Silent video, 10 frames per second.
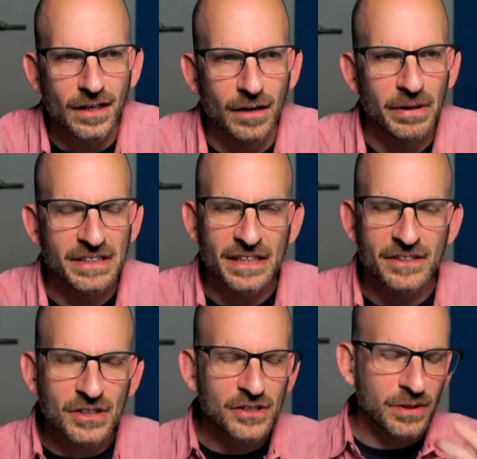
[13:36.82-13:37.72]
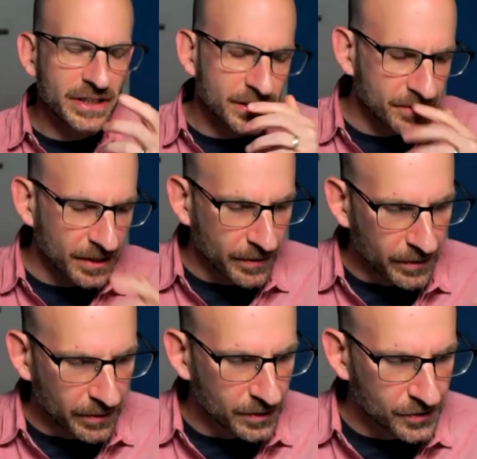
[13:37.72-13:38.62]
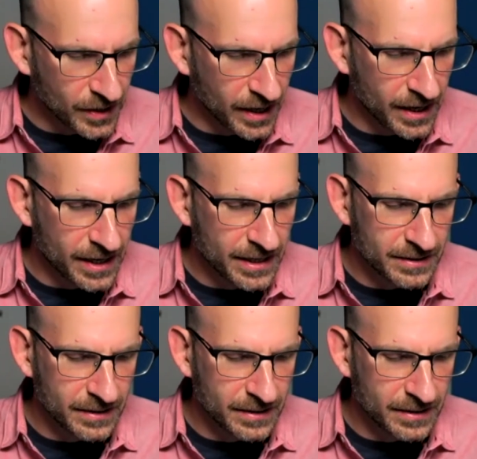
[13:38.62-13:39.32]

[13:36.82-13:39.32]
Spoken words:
Amazing. It's really interesting. There's a